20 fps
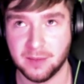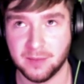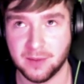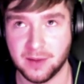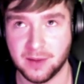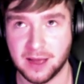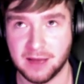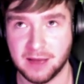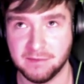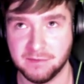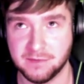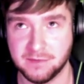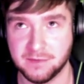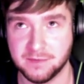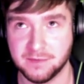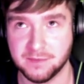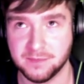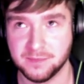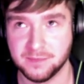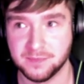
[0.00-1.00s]
have
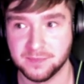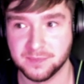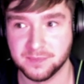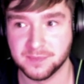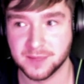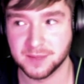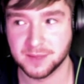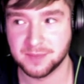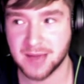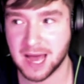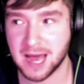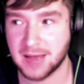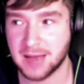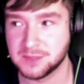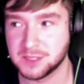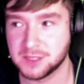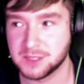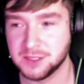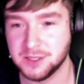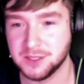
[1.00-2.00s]

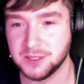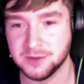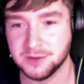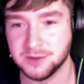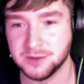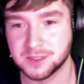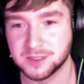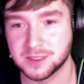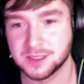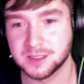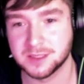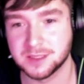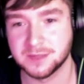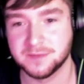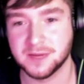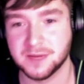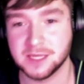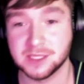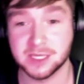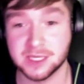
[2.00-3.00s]
perhaps use
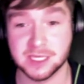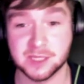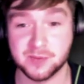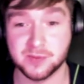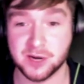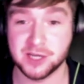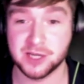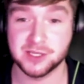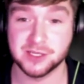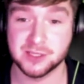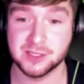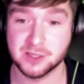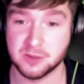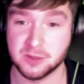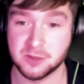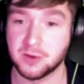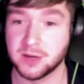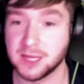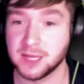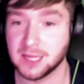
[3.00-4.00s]
facial expressions or
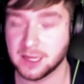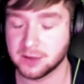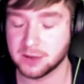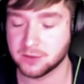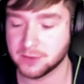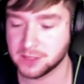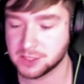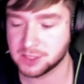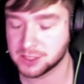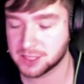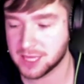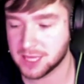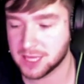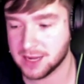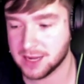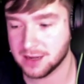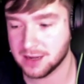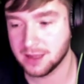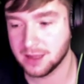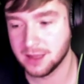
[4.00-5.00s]
body language,
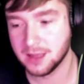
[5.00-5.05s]
then